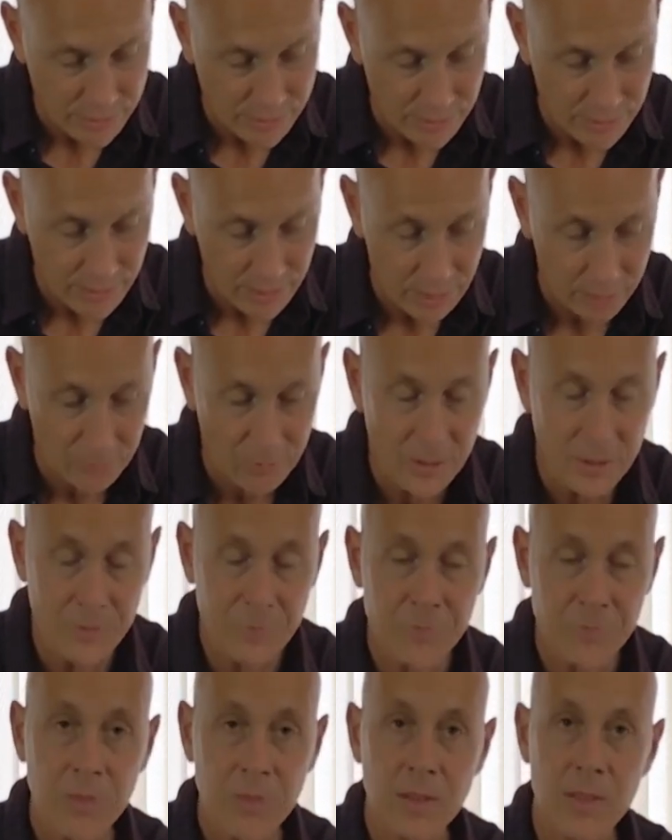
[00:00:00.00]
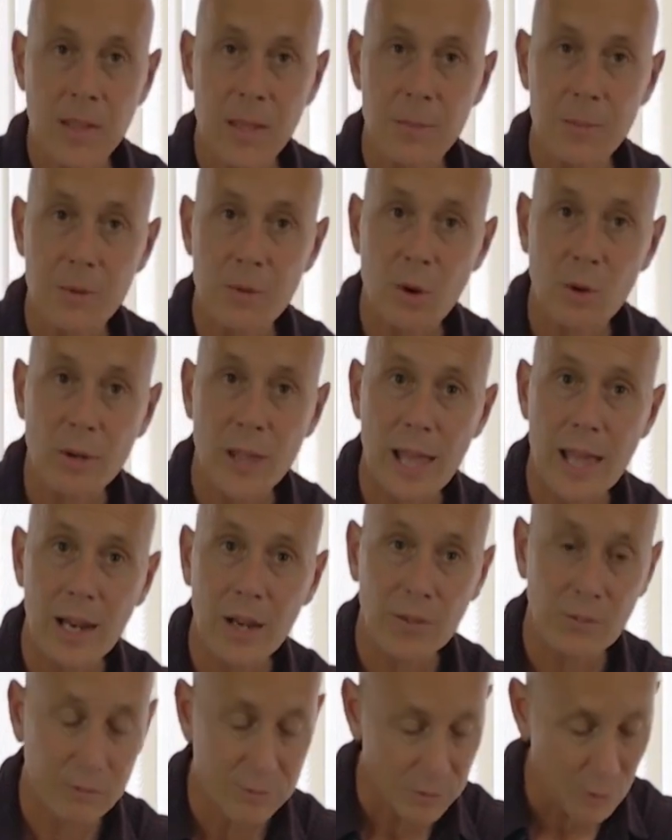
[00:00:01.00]
down, then we're on
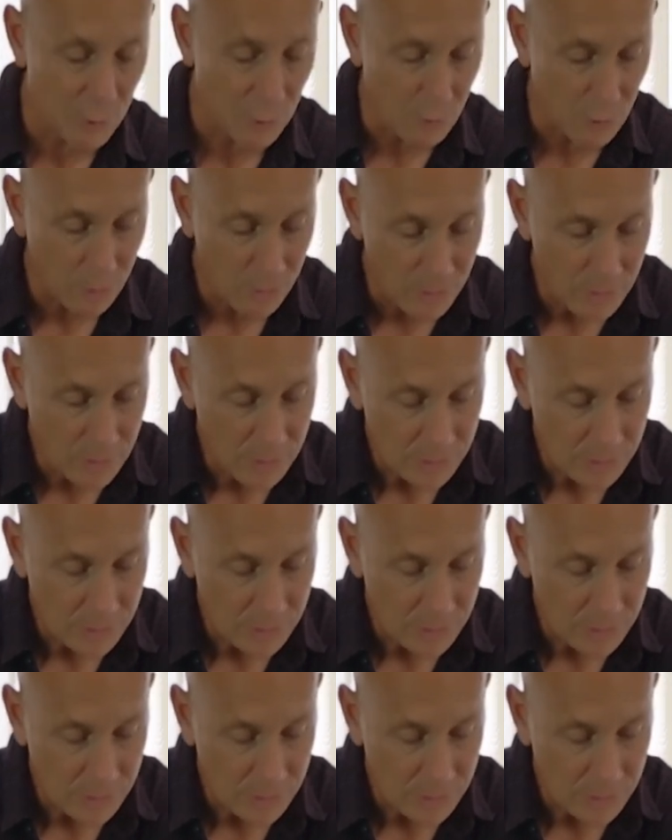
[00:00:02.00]
L4.